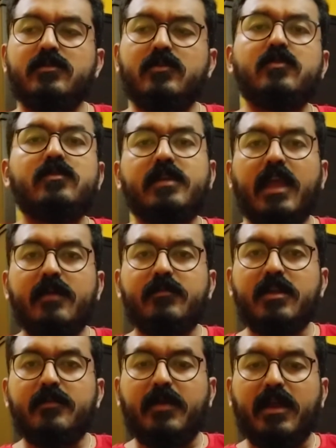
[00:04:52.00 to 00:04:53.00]
good
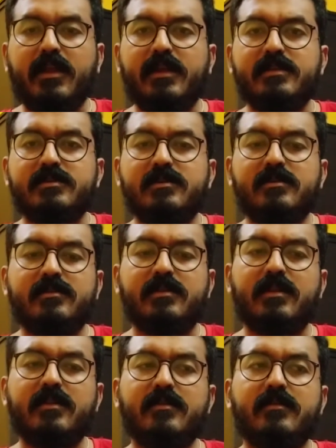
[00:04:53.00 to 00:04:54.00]
camera package,
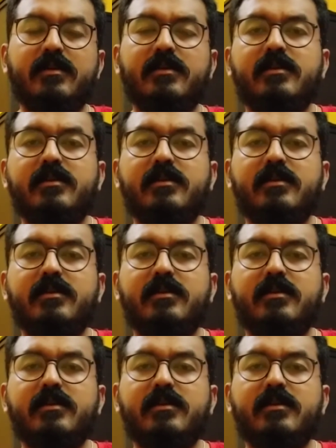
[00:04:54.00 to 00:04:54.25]
then